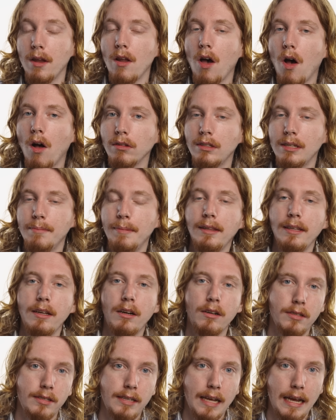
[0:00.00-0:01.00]
but ultimately
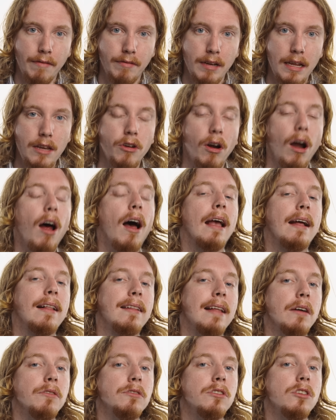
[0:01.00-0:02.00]
are saved in your
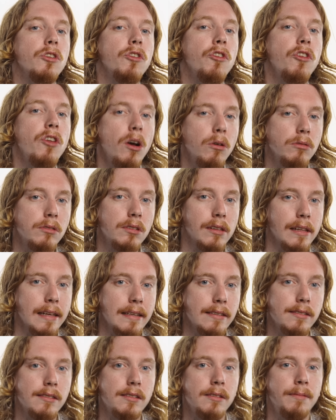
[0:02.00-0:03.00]
iCloud's notes
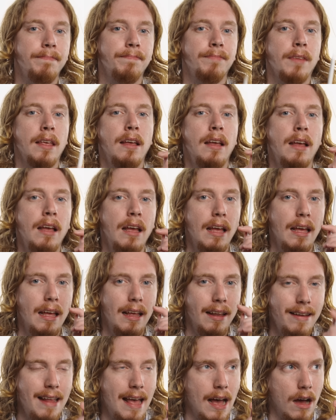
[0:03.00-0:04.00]
list.
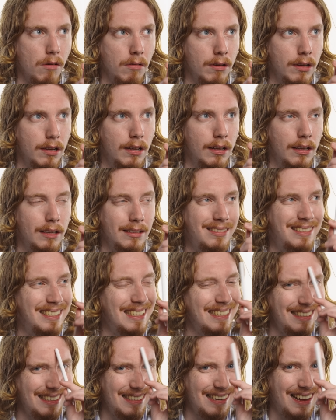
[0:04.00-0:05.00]
Now,
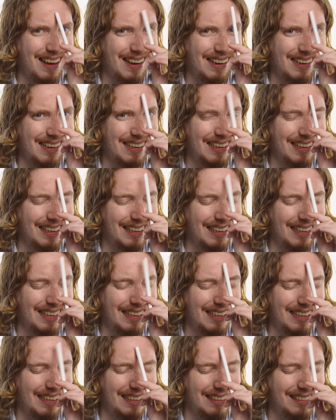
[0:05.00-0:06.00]
didn't
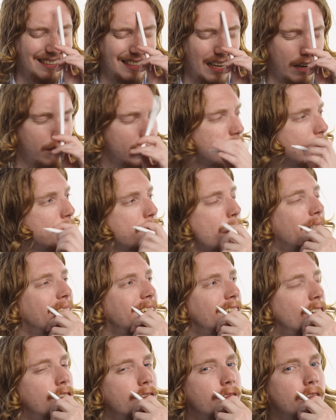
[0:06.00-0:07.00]
I set a
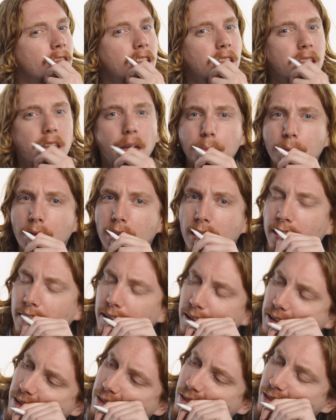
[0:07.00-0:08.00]
reminder for
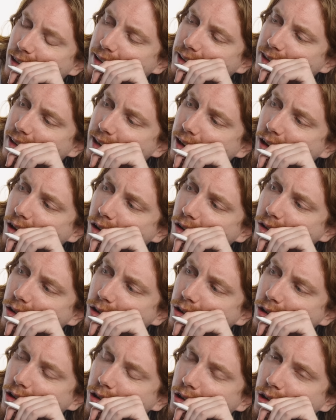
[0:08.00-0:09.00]
something right now?
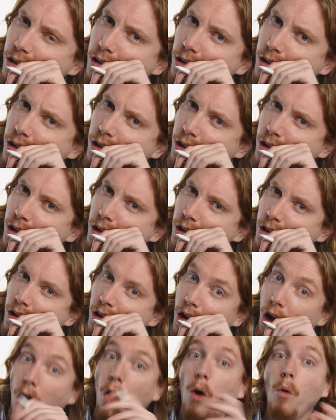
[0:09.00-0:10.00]

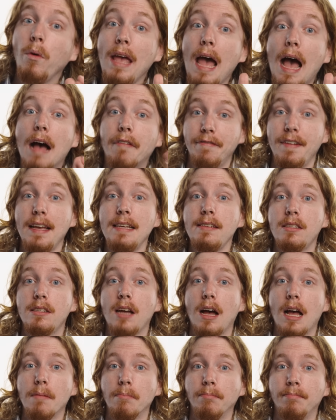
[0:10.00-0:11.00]
Oh yeah,
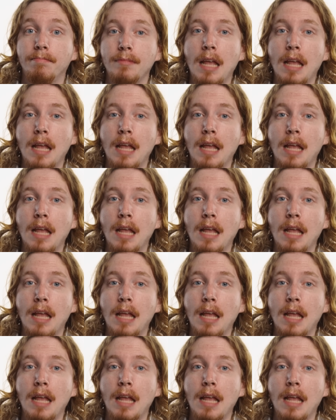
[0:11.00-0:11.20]
FaceTime.